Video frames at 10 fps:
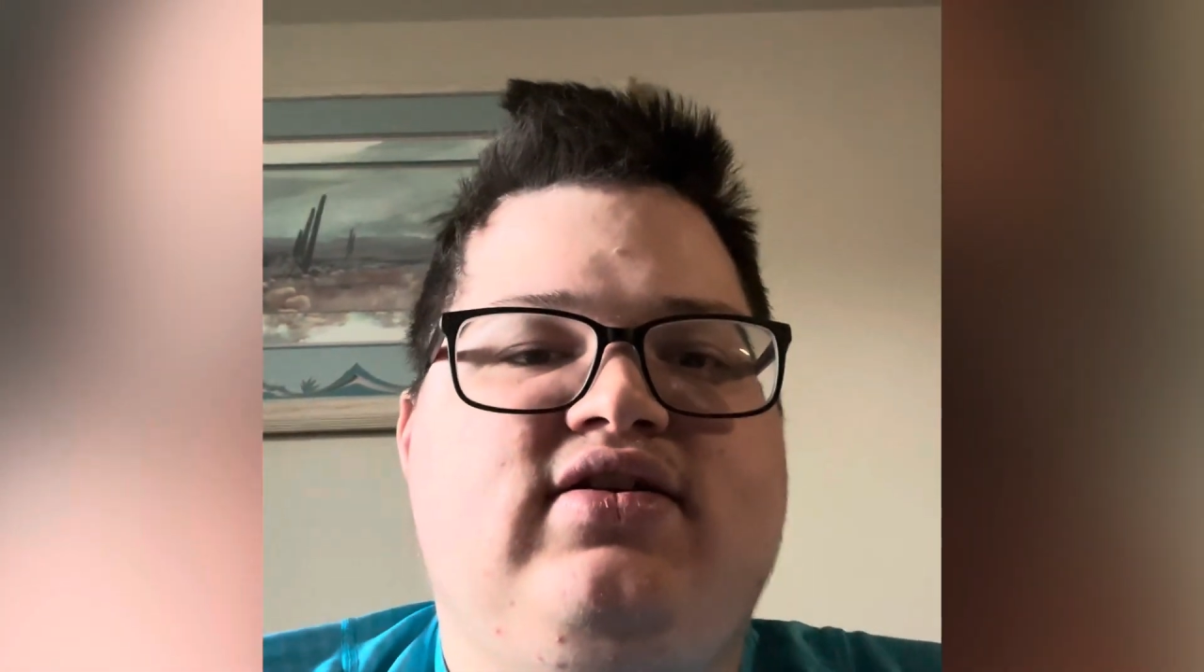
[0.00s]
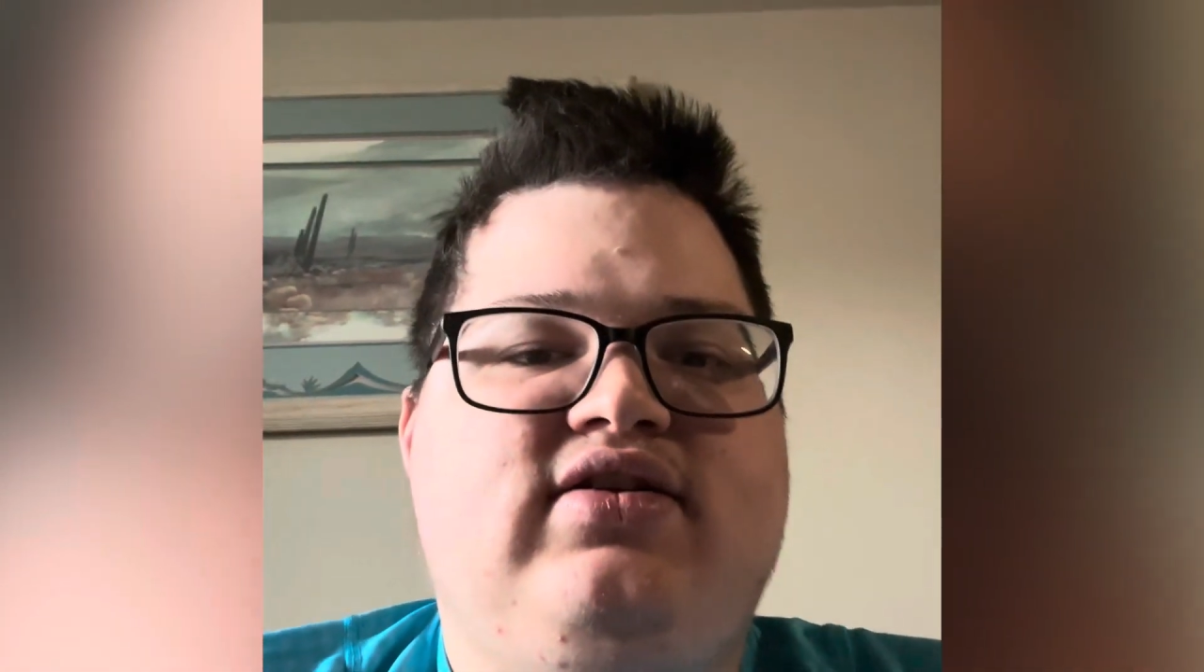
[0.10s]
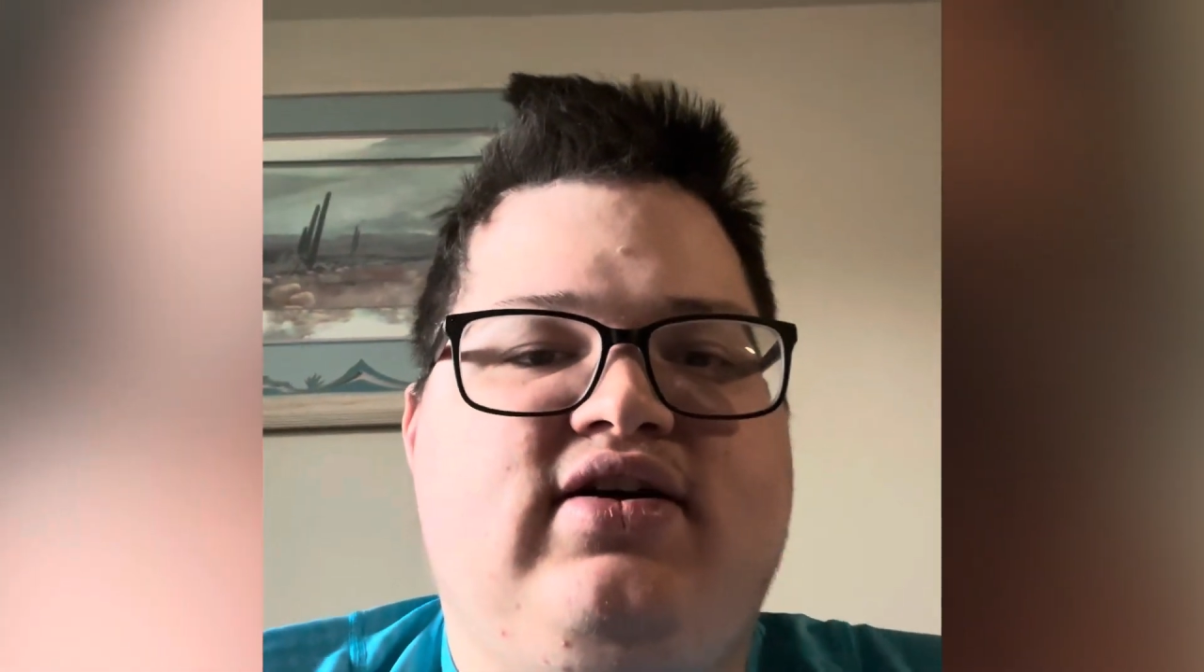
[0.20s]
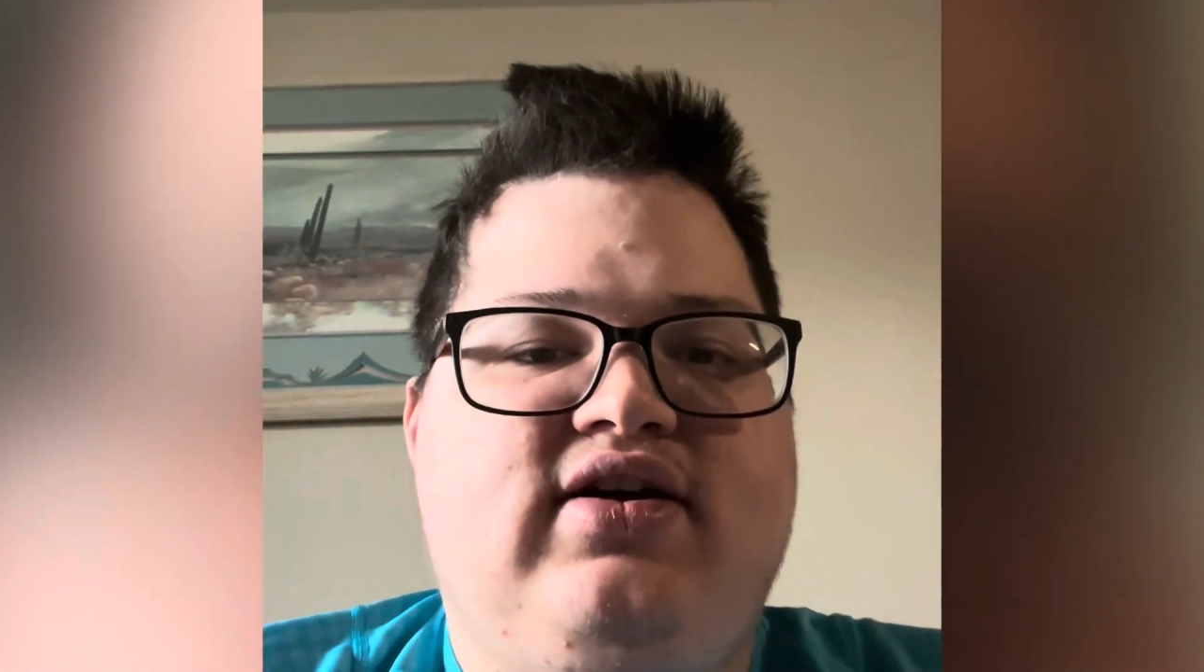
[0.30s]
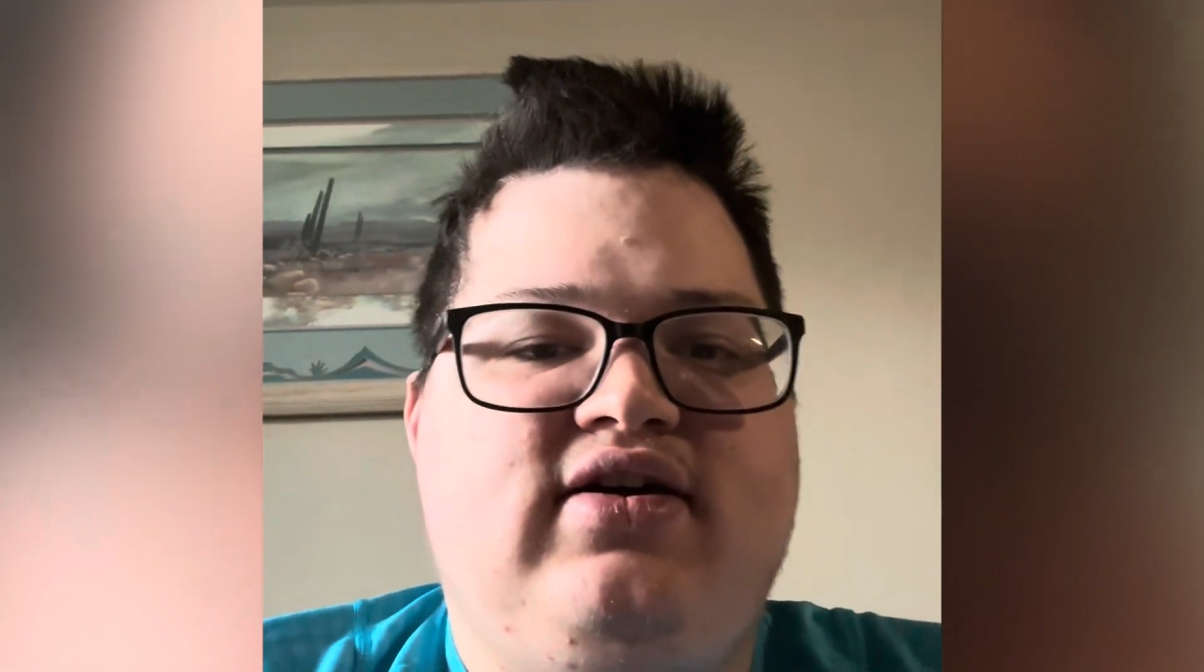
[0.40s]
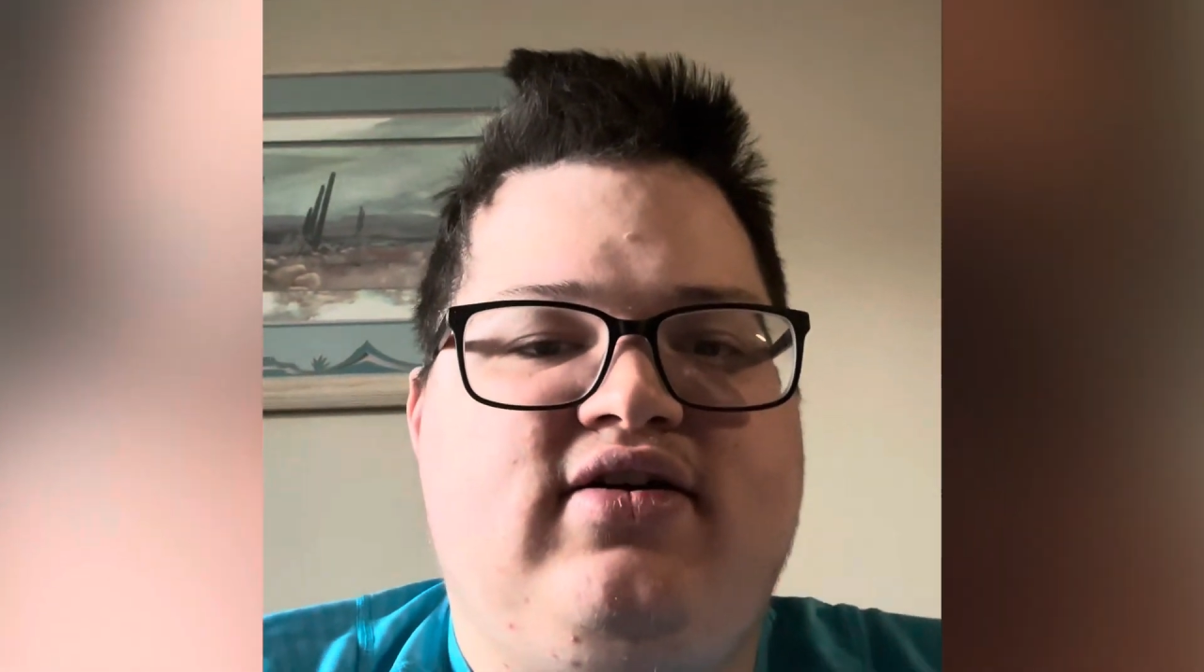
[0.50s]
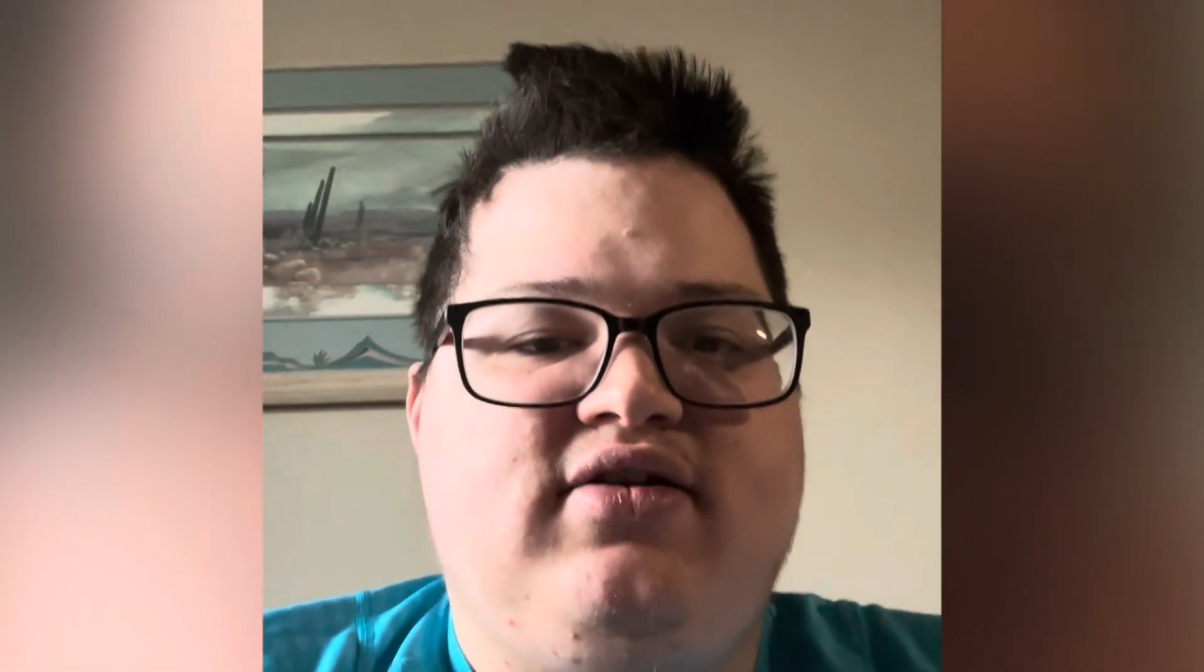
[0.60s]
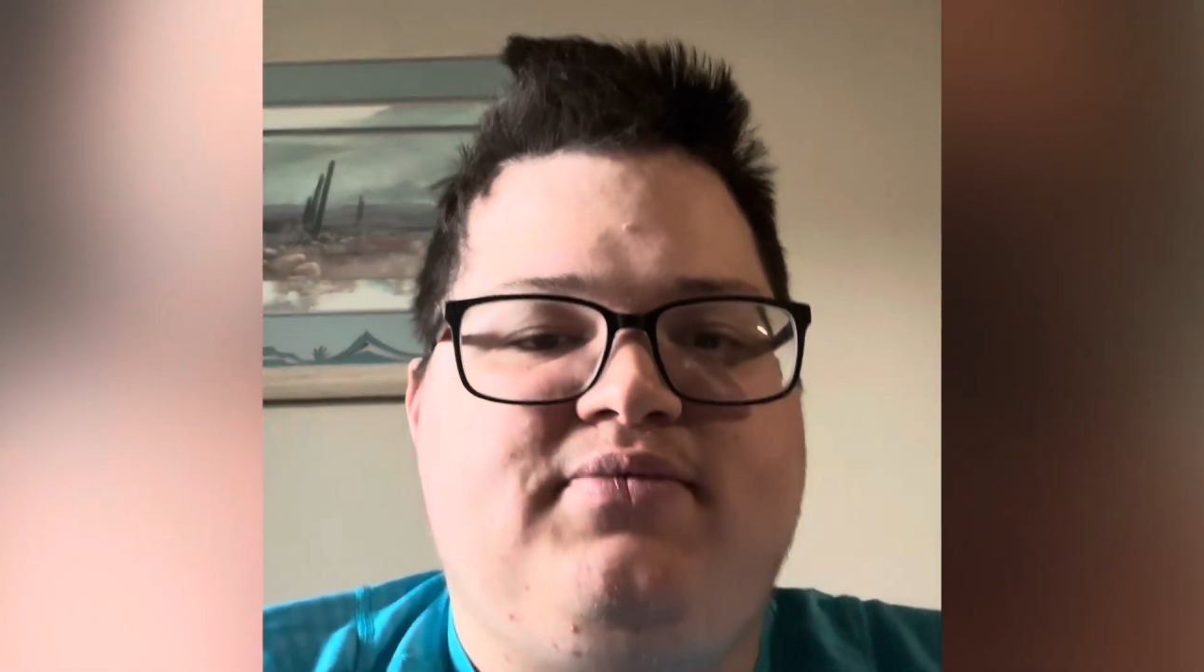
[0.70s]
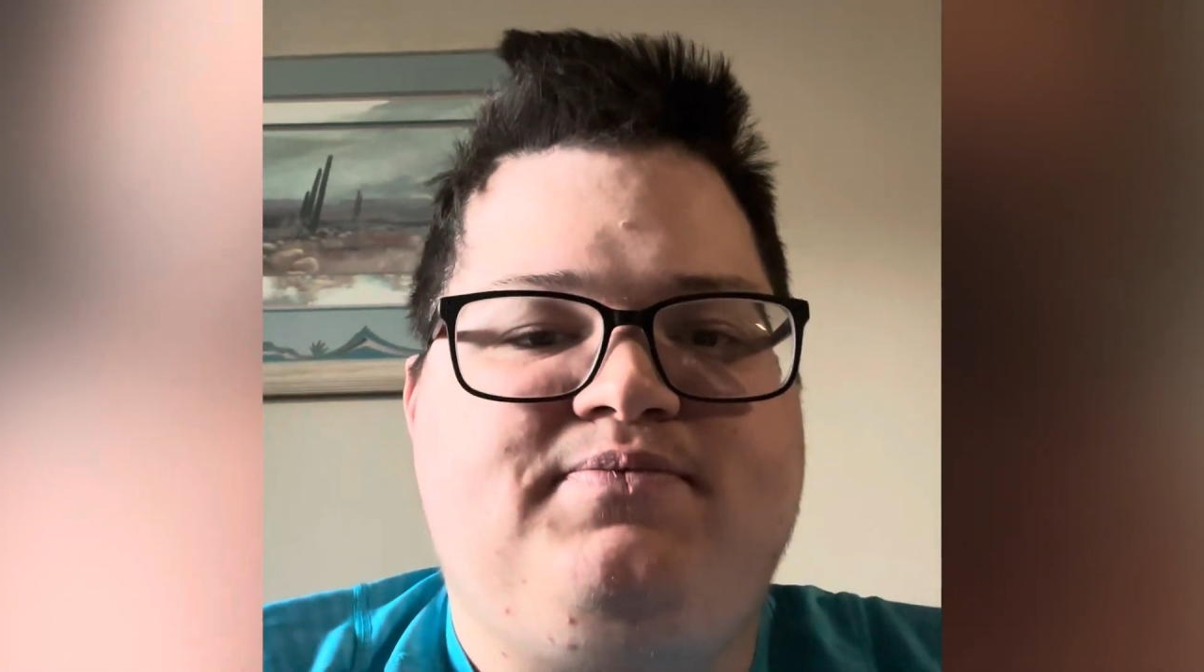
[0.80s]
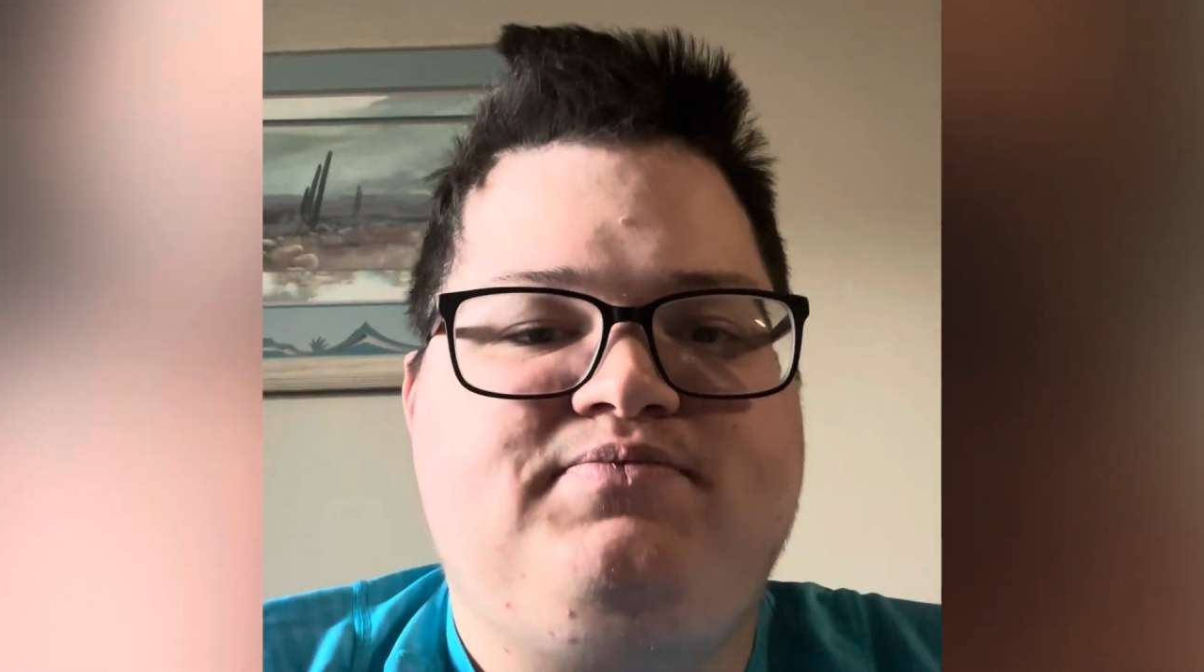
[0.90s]

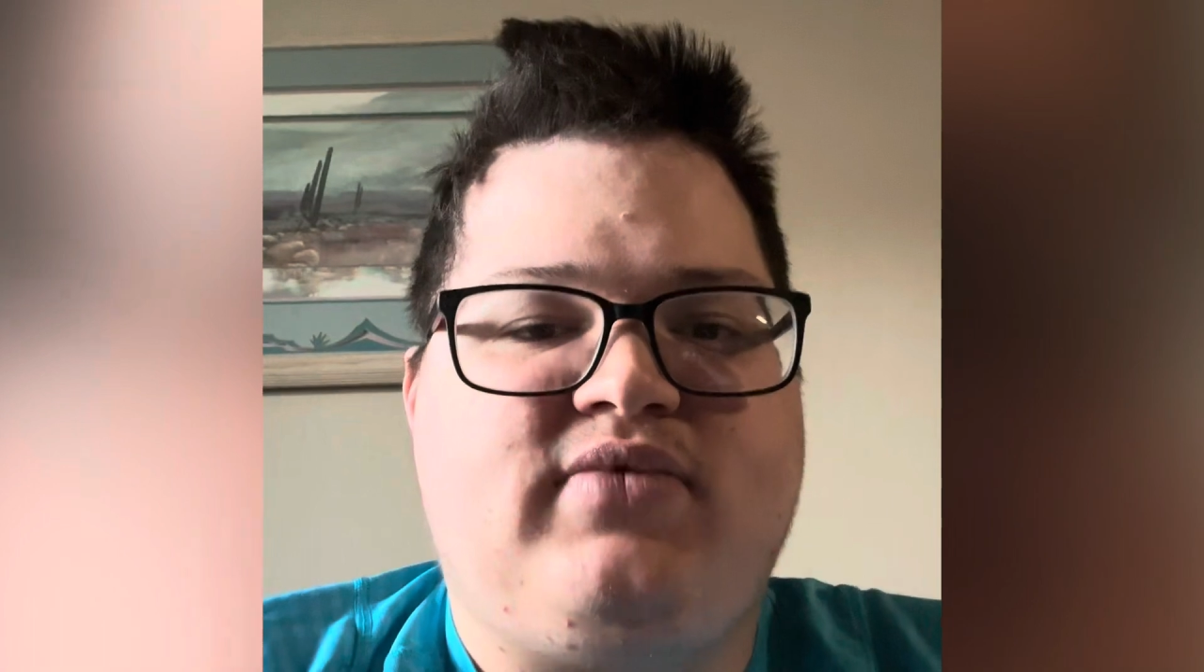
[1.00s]
And